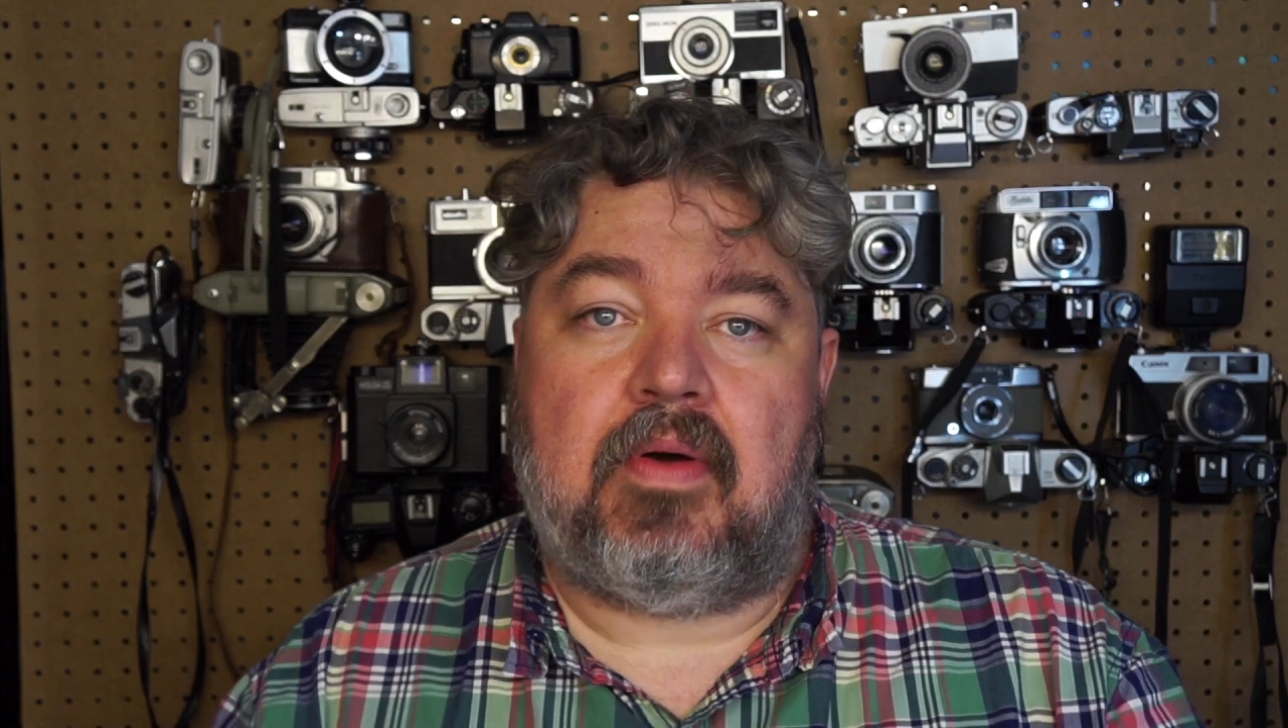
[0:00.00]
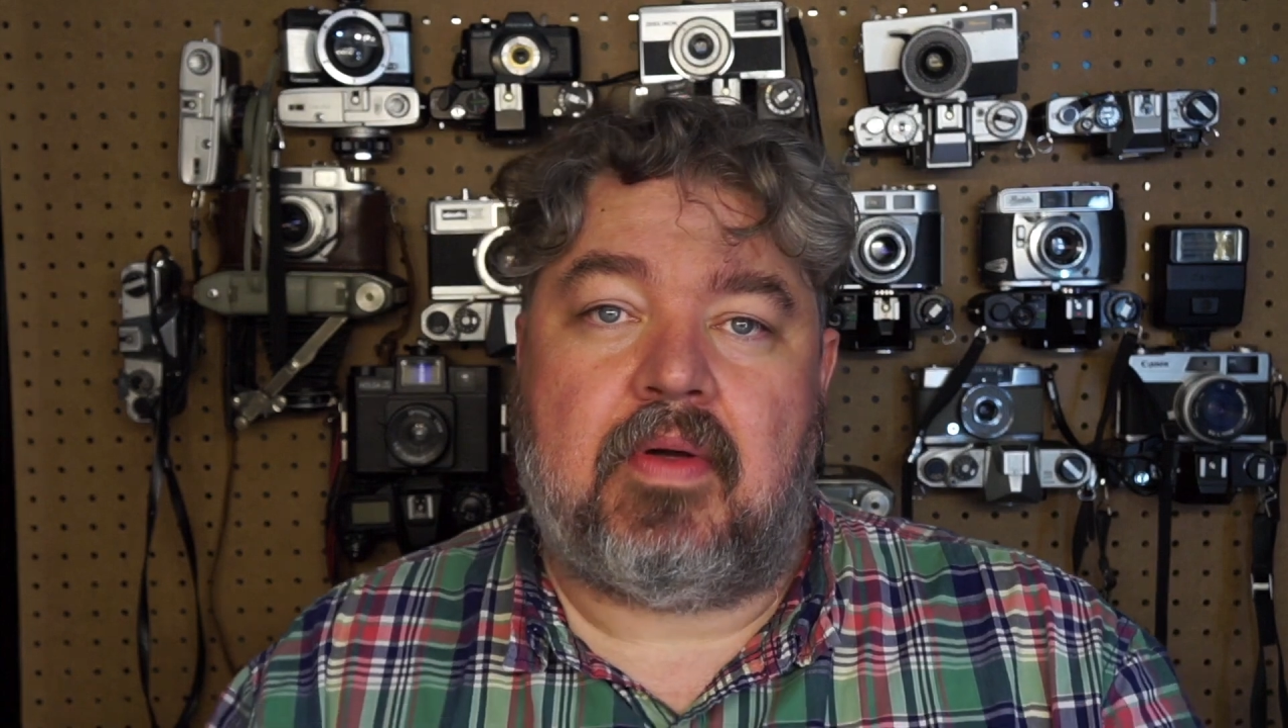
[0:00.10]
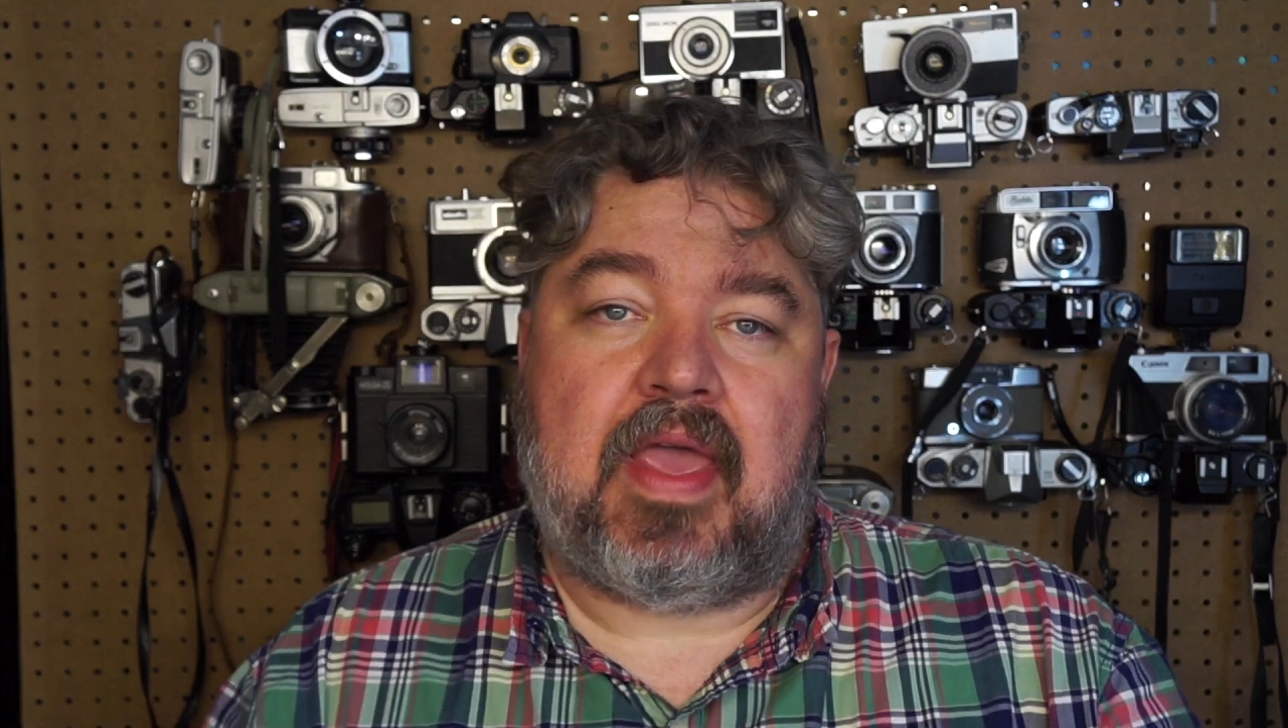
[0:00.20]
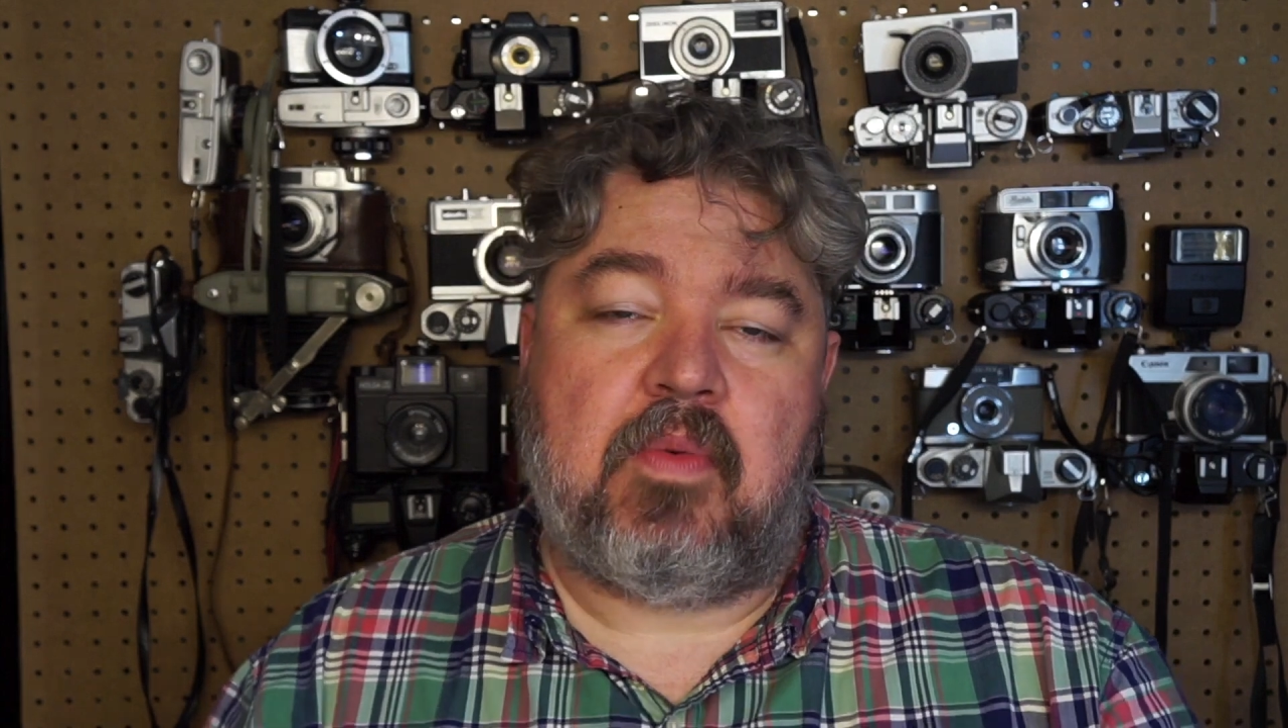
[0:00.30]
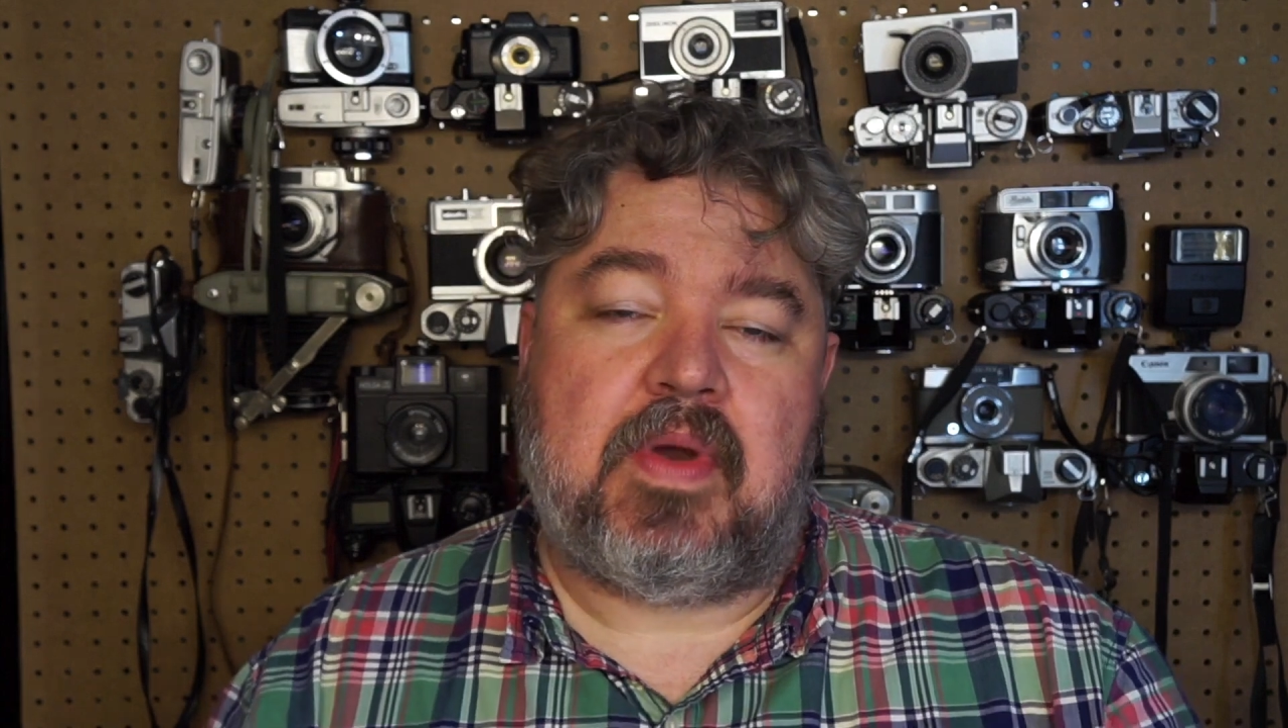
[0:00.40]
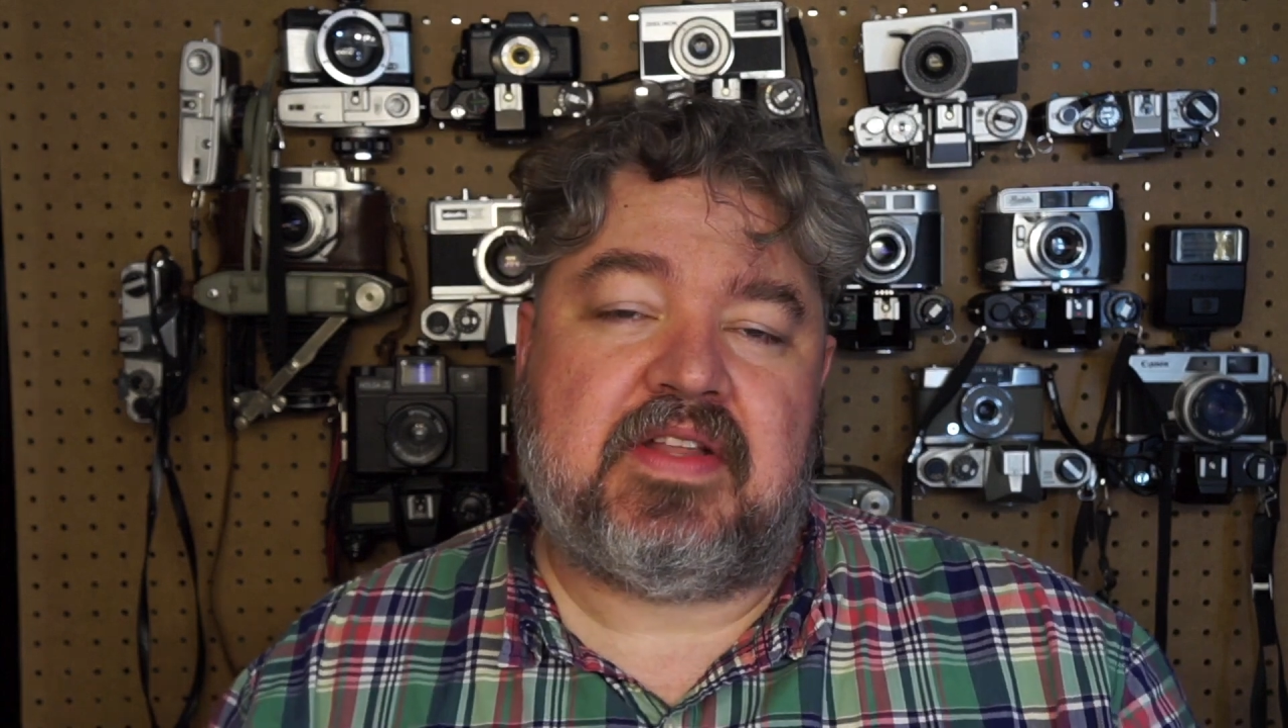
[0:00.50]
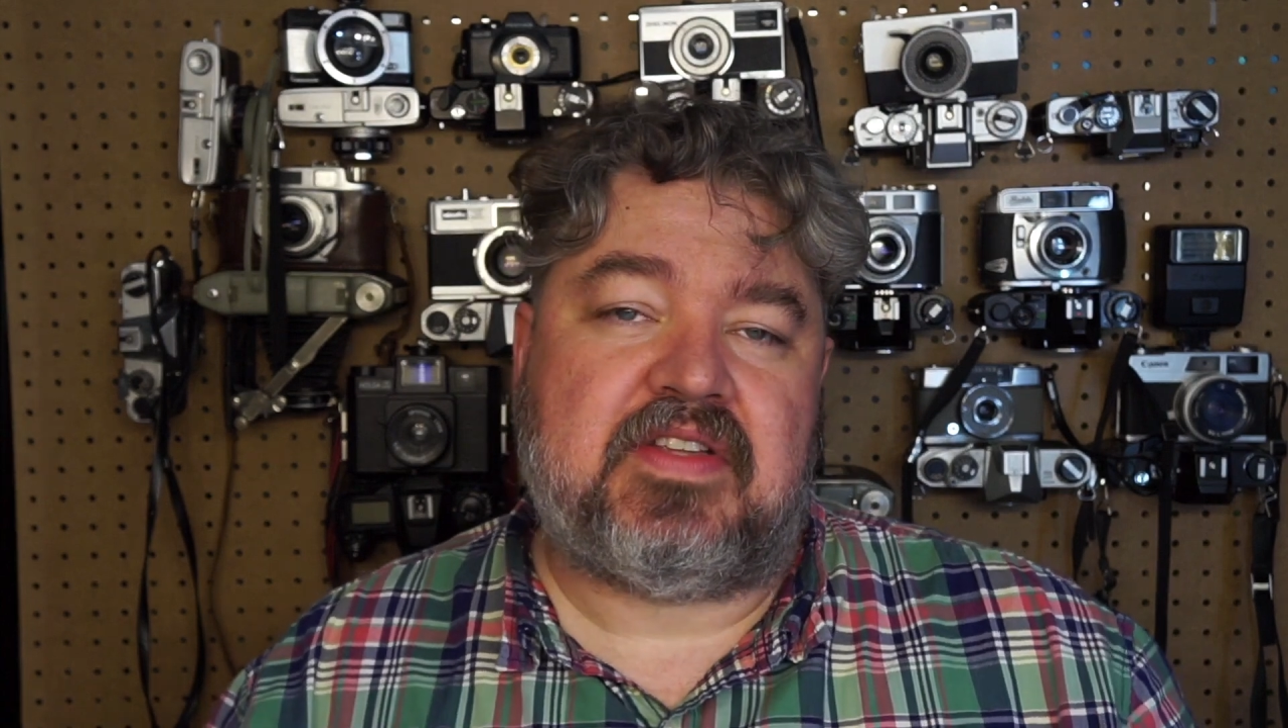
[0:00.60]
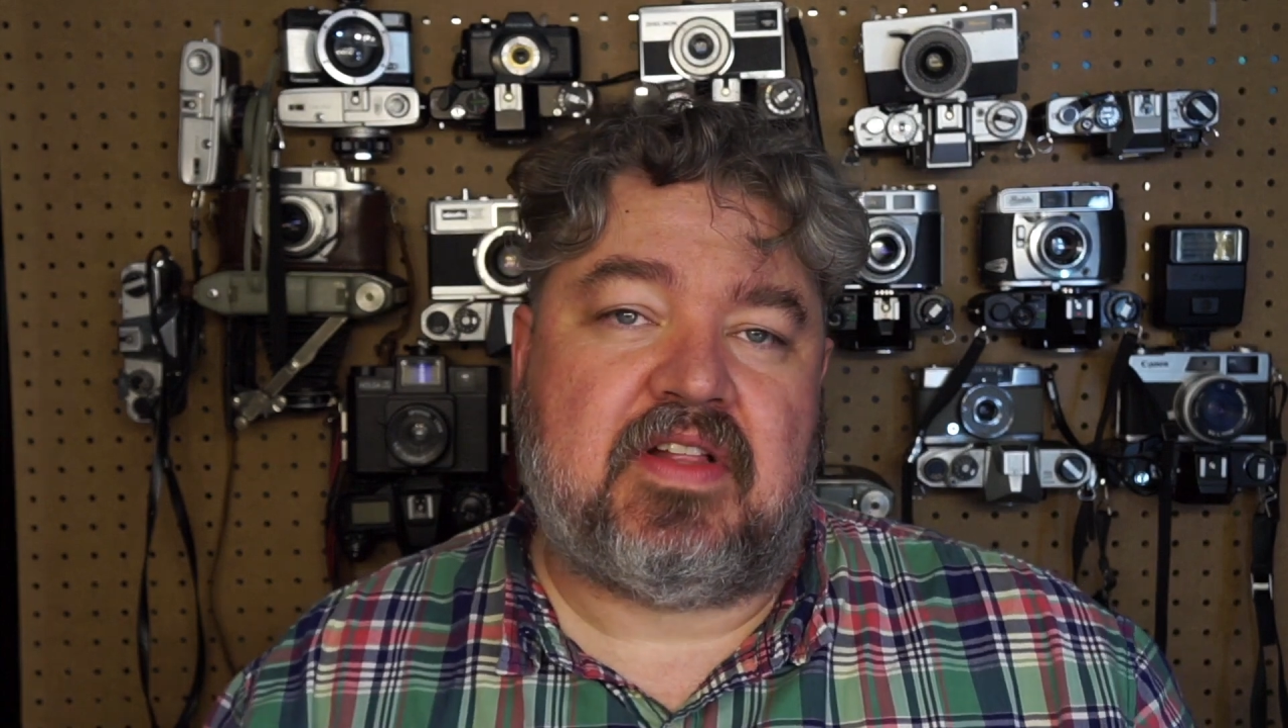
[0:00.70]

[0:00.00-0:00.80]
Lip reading: Okay, when it's